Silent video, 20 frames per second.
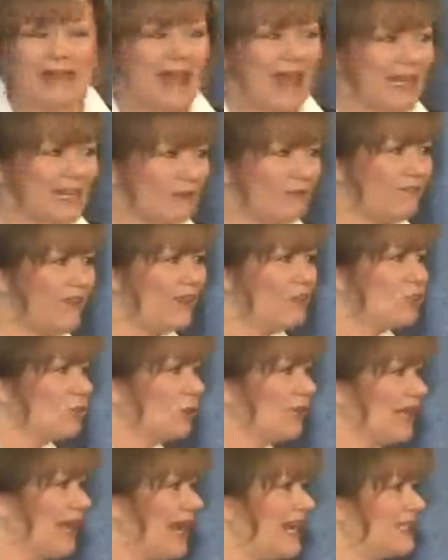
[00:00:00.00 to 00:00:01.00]
and
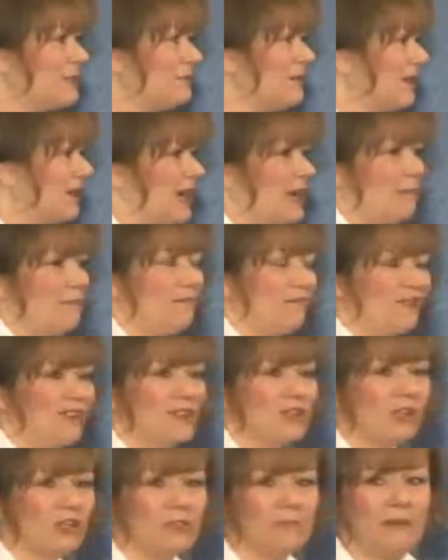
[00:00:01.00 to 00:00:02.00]
eventually has become
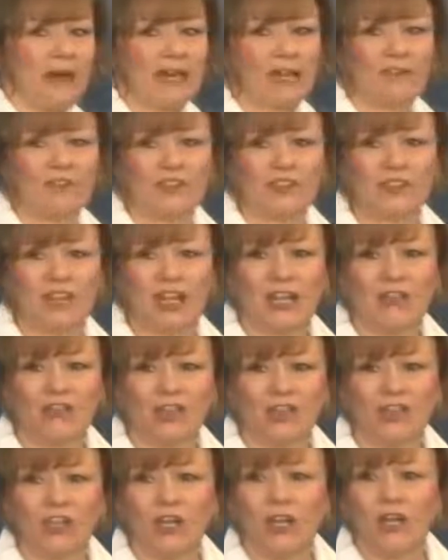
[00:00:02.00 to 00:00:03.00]
physical
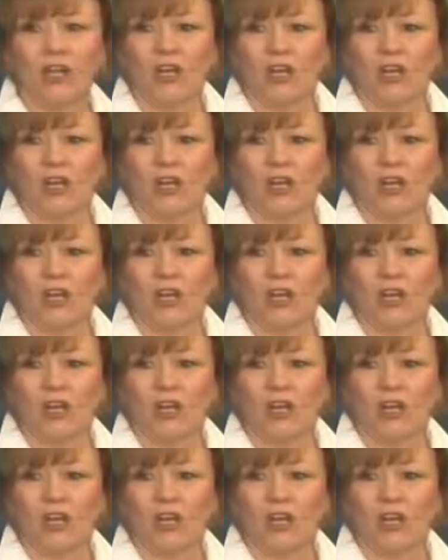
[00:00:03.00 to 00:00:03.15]
manifestation,